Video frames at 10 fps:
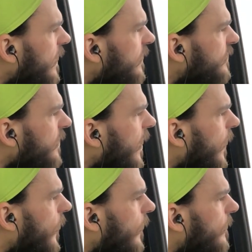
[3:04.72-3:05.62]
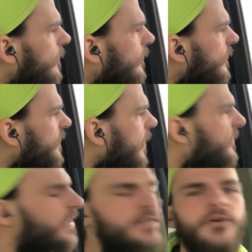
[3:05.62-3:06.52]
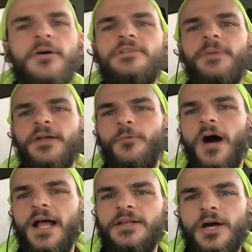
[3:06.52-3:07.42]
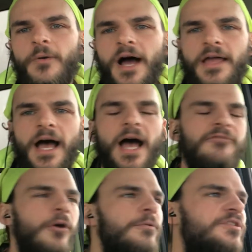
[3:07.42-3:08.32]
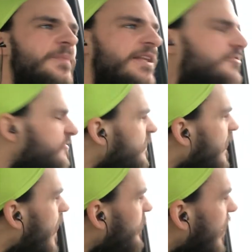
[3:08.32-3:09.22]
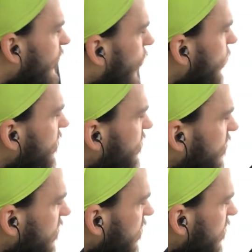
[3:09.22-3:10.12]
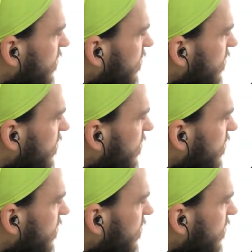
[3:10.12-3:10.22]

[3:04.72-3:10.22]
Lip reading: So, something I talked about a while ago, I've always been interested in that, but I've always